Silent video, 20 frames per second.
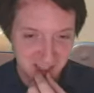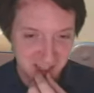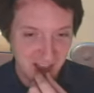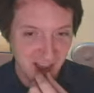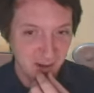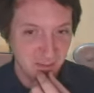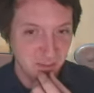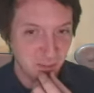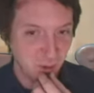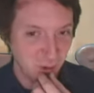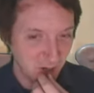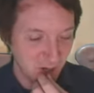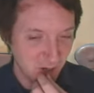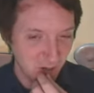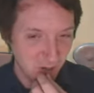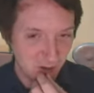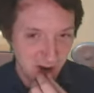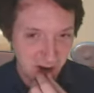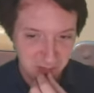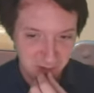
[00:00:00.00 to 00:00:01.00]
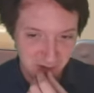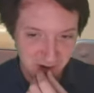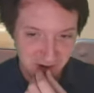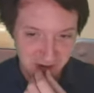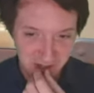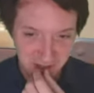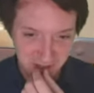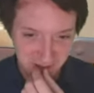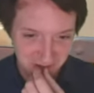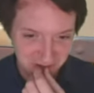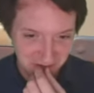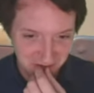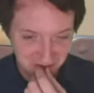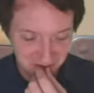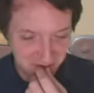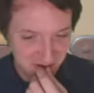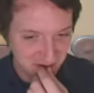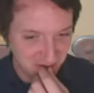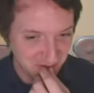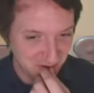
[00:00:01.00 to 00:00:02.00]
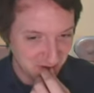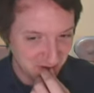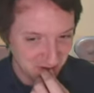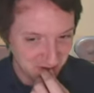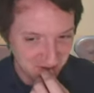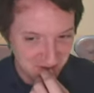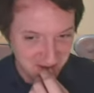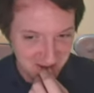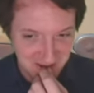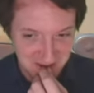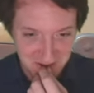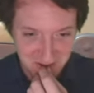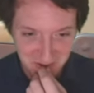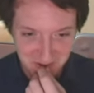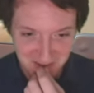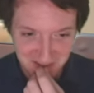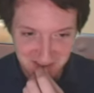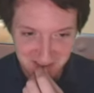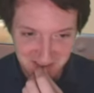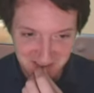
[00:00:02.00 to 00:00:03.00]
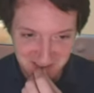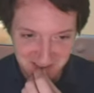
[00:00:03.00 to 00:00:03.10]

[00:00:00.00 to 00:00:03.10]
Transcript: A lot more cooperation from people if they used this